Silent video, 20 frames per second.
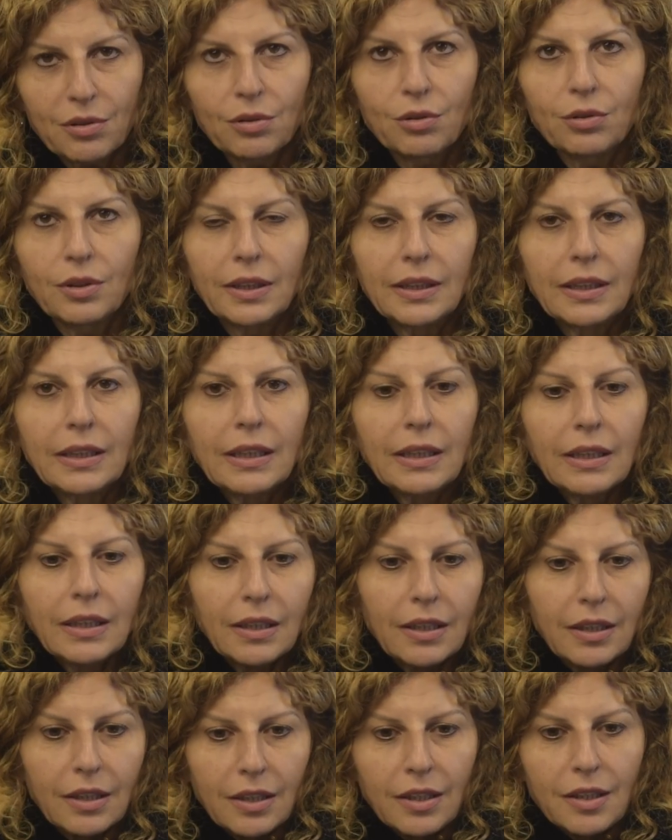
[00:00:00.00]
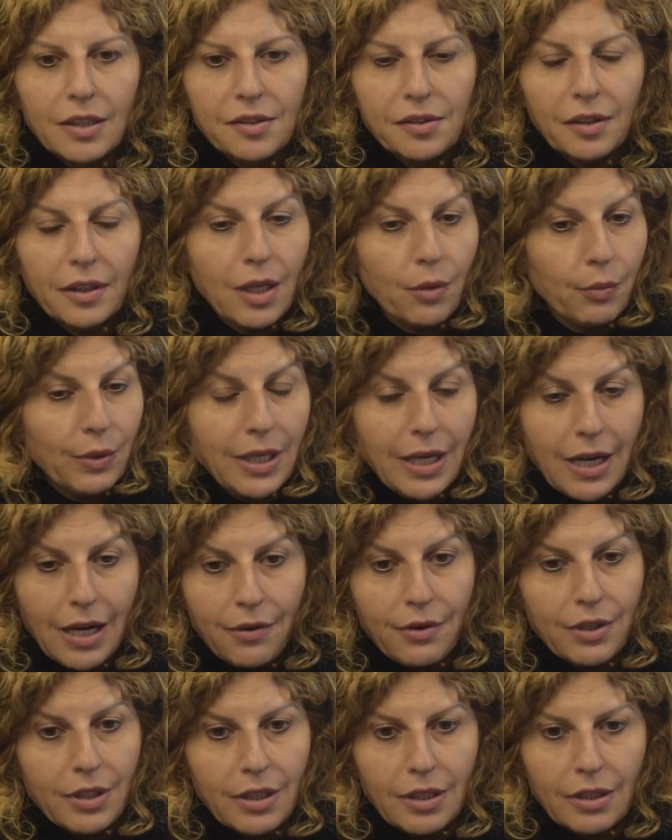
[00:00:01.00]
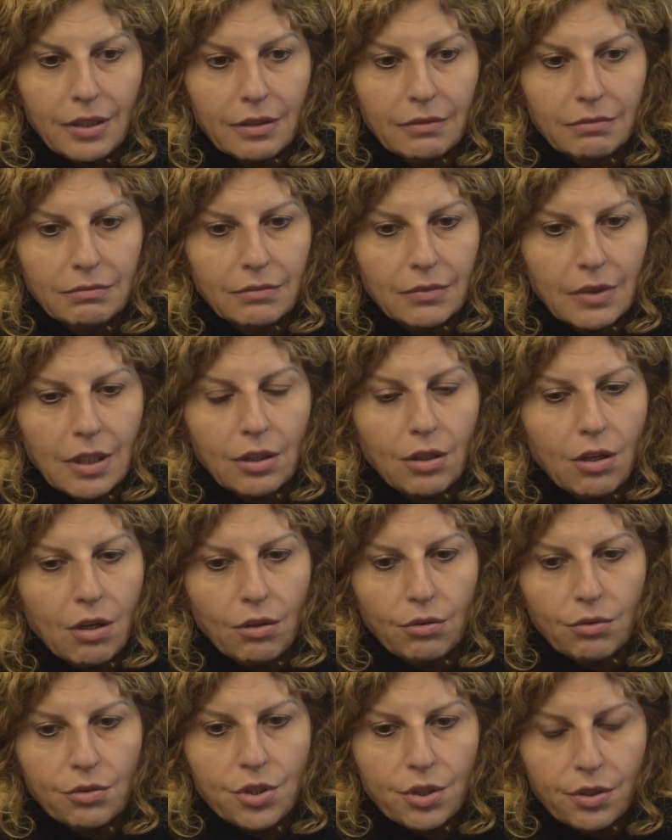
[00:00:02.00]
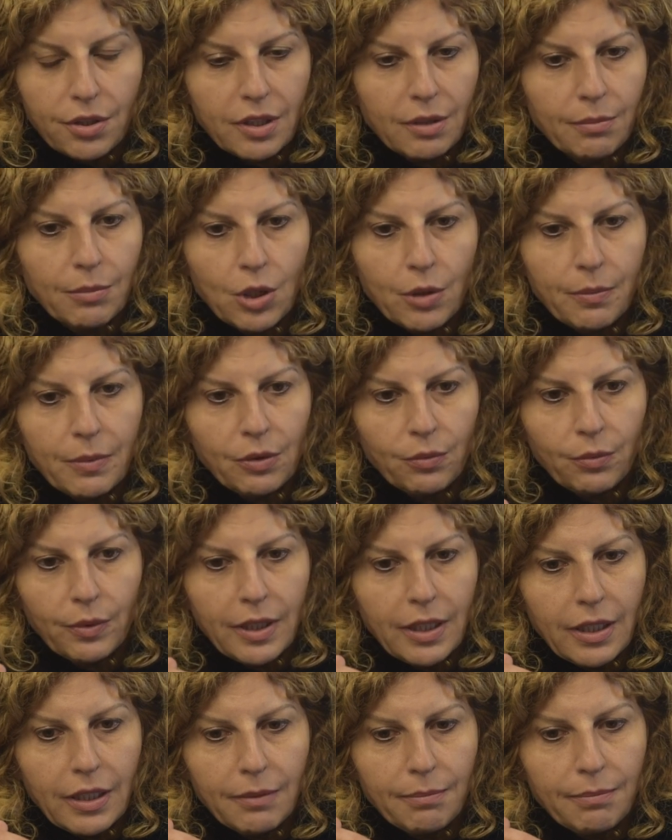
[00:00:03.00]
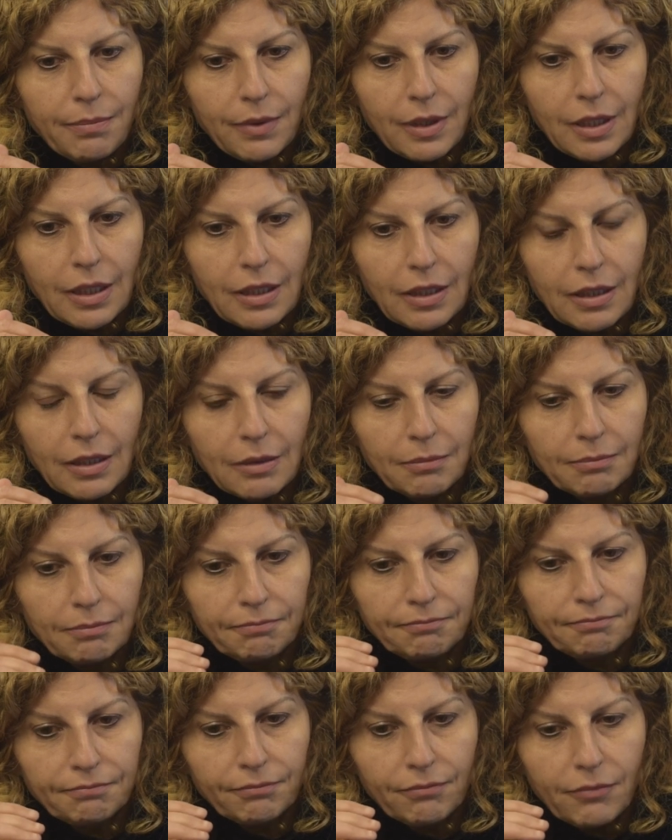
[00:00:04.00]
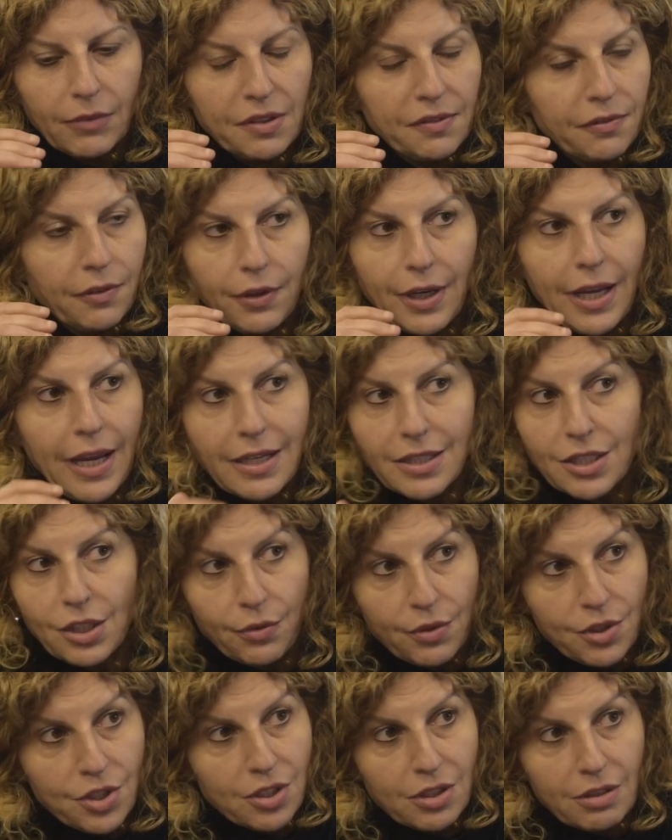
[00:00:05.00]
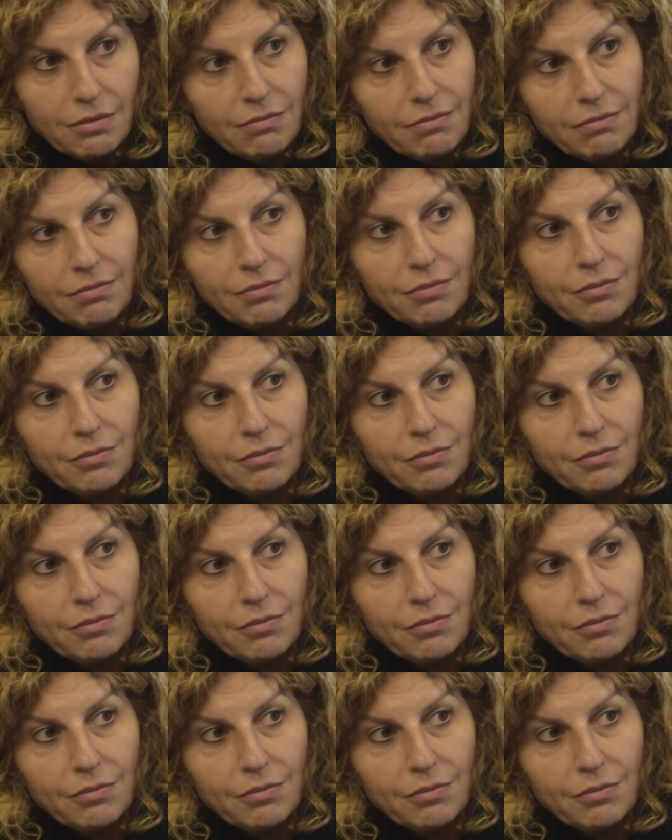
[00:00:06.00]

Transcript: Absolutely. So yeah, we are in a culture at the moment where it's very anti-Christian.